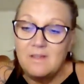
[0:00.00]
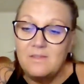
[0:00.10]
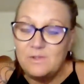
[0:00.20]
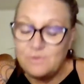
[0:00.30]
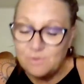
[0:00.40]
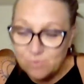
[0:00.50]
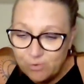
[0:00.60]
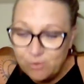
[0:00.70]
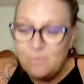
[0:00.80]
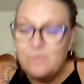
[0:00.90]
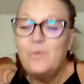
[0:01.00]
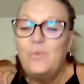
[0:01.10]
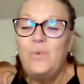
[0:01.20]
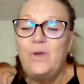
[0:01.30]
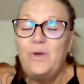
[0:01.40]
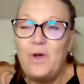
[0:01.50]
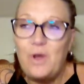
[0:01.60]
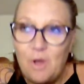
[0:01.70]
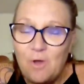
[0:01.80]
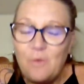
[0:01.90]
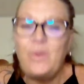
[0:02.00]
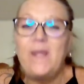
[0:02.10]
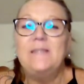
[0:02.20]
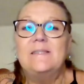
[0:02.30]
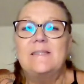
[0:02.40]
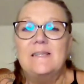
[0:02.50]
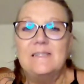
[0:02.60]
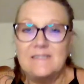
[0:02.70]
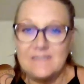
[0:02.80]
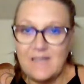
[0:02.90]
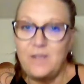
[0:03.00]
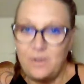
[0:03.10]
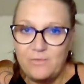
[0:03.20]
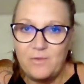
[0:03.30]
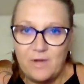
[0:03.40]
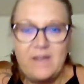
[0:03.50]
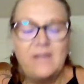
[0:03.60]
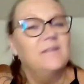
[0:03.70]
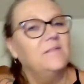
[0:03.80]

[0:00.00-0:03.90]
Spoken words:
the truth will always set you free.